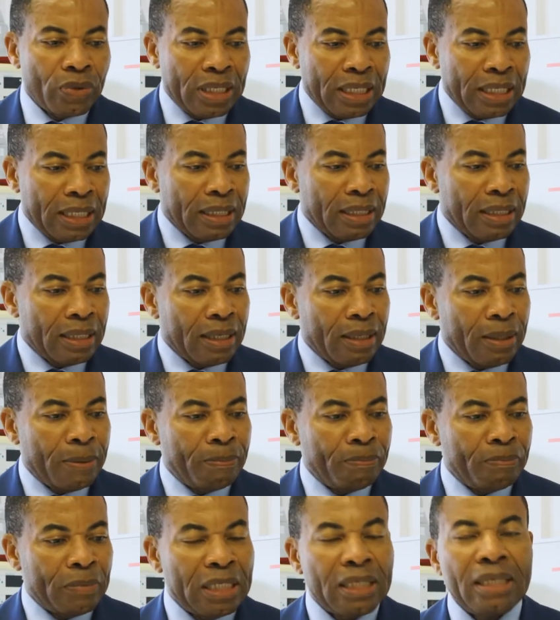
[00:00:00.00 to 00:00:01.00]
the
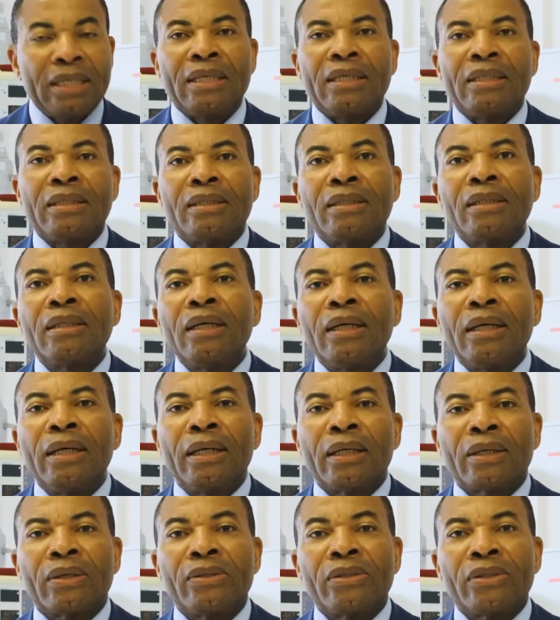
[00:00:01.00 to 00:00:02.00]
lead
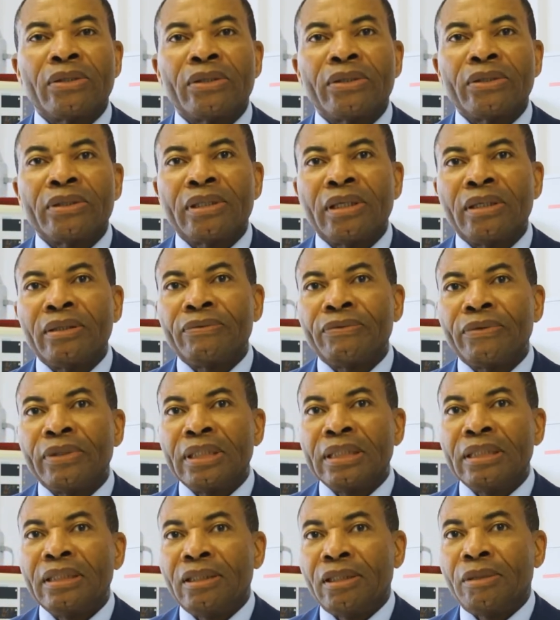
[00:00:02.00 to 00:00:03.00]
consultant for
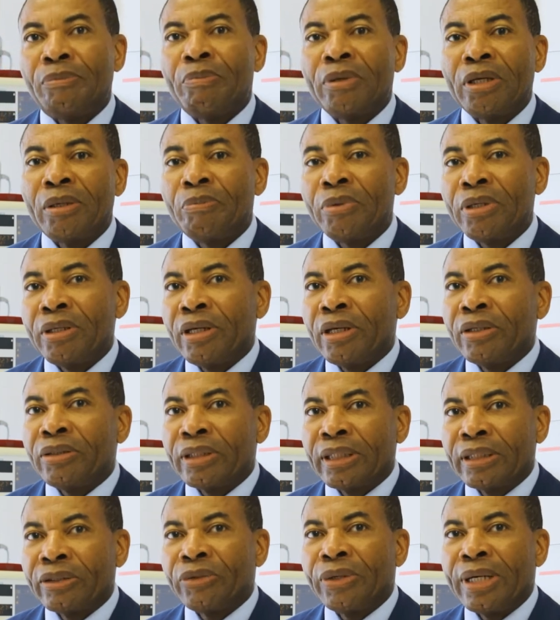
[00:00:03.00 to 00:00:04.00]
the GP
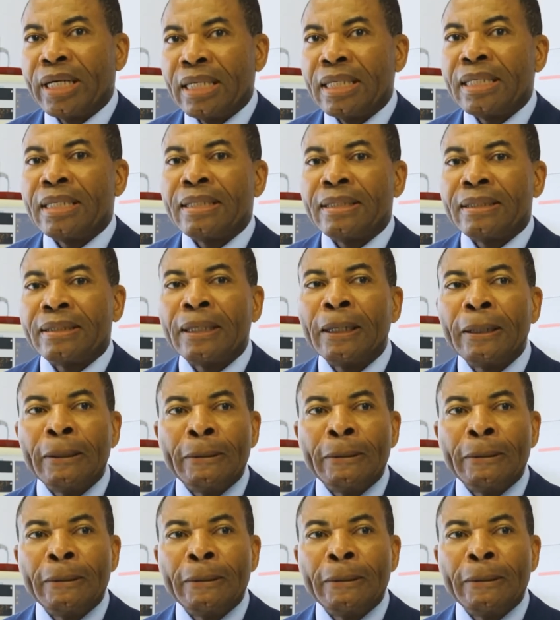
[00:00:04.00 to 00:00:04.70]
pediatric trainees.